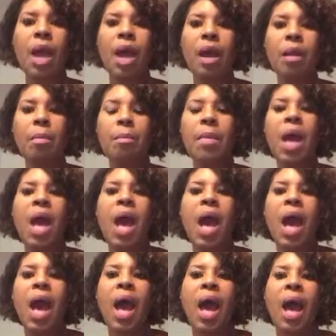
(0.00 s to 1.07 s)
Um,
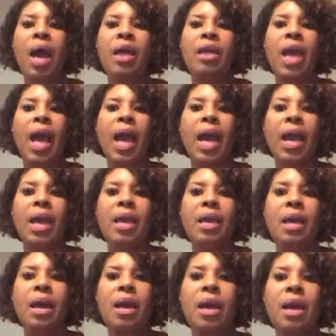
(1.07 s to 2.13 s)

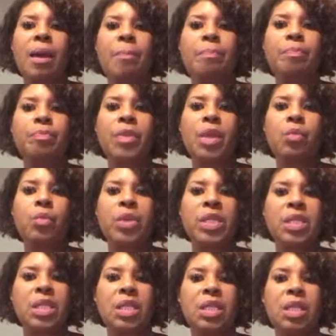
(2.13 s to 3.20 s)
I
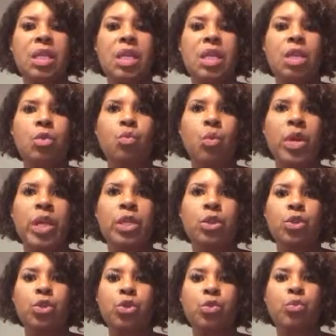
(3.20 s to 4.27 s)
recently
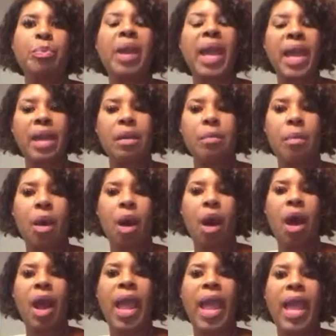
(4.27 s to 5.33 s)
went to
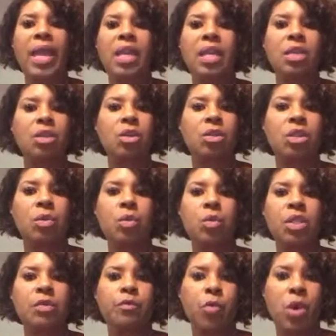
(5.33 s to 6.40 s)
Panama and it
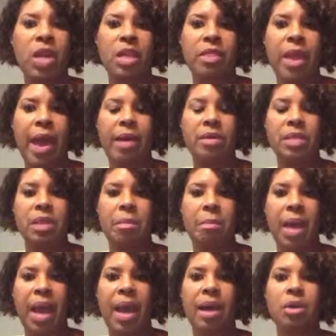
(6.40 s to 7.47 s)
was
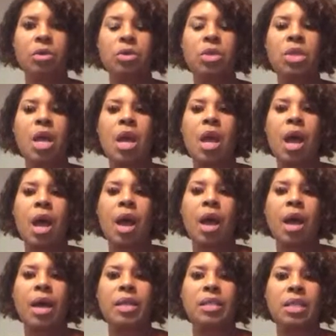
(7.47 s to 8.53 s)
40,000 miles
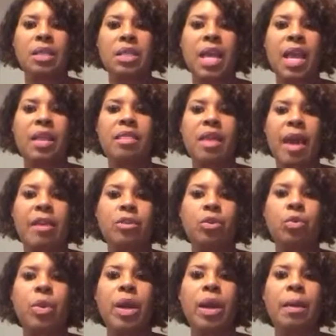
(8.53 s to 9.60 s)
to take that
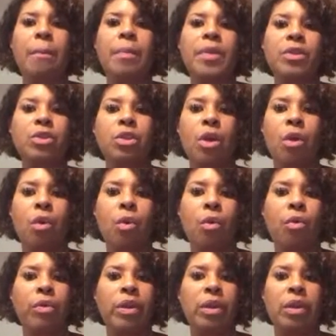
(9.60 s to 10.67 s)
trip.
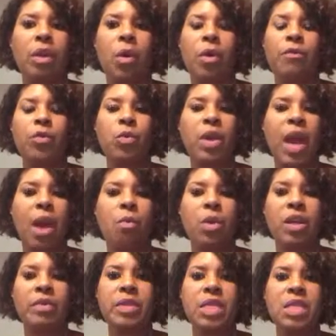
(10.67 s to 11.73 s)
So, if you got
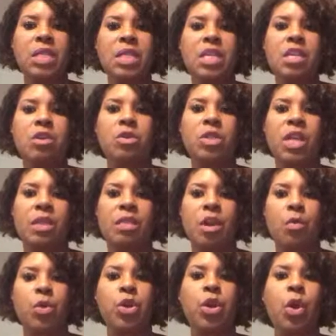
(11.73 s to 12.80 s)
one of these deals and
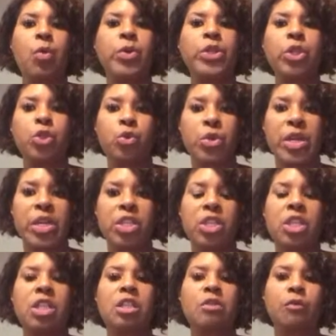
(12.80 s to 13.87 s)
there were no
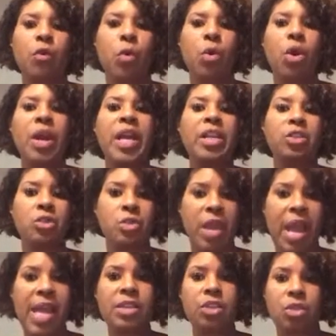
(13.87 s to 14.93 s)
restrictions for
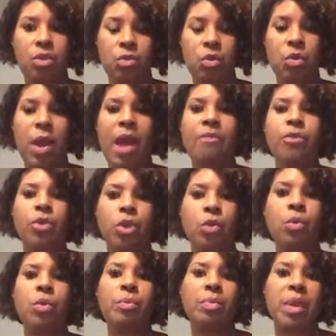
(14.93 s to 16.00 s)
international travel,
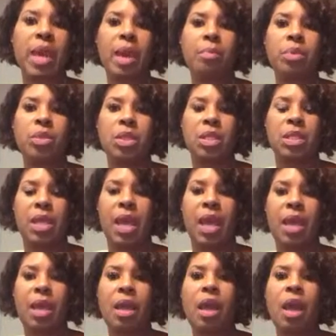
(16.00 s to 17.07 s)
you would be able to
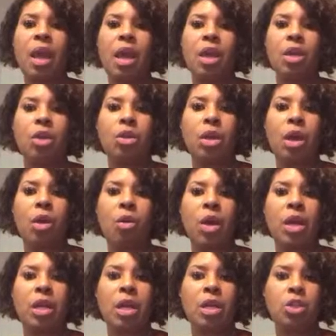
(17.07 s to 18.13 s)
take,
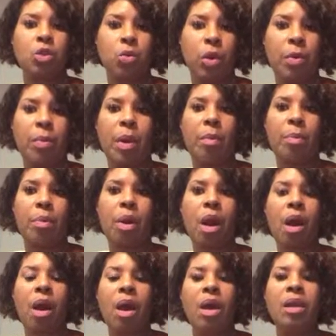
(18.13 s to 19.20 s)
a trip
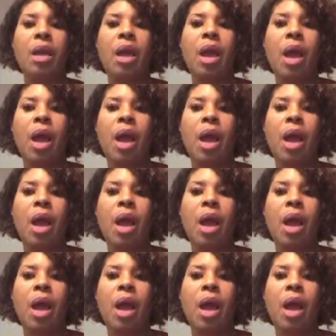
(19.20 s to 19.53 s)
abroad